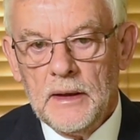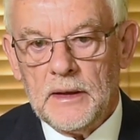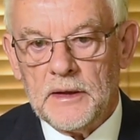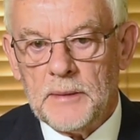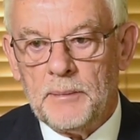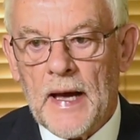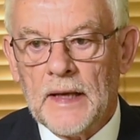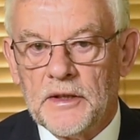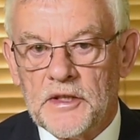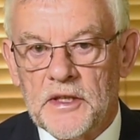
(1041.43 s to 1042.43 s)
Now, to
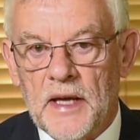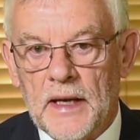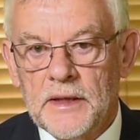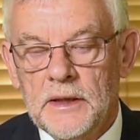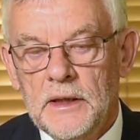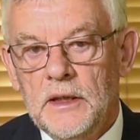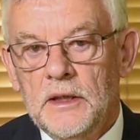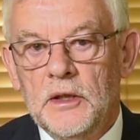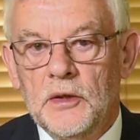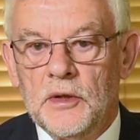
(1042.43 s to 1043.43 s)
balance that,
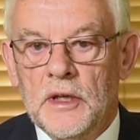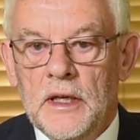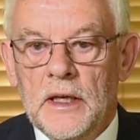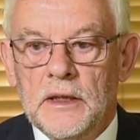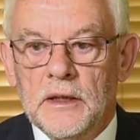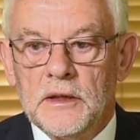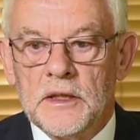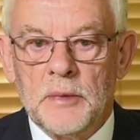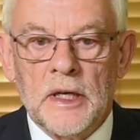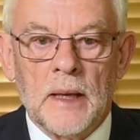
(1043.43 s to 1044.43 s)
you need
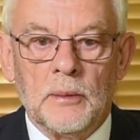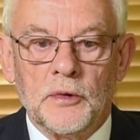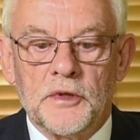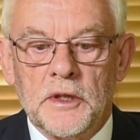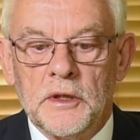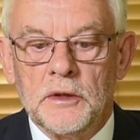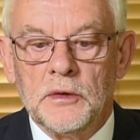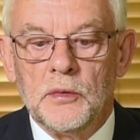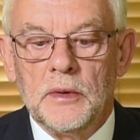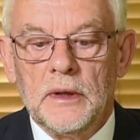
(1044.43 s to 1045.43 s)
to be able
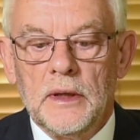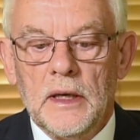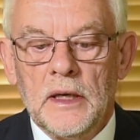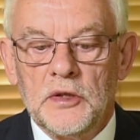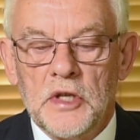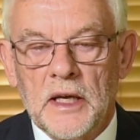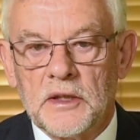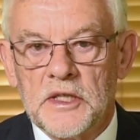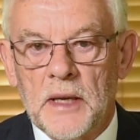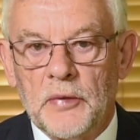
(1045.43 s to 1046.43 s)
to
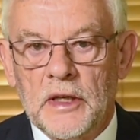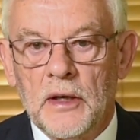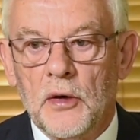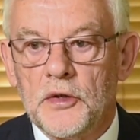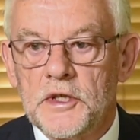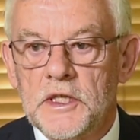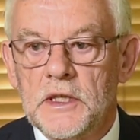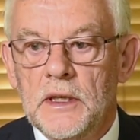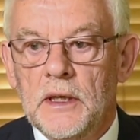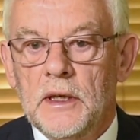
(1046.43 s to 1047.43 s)
inject something else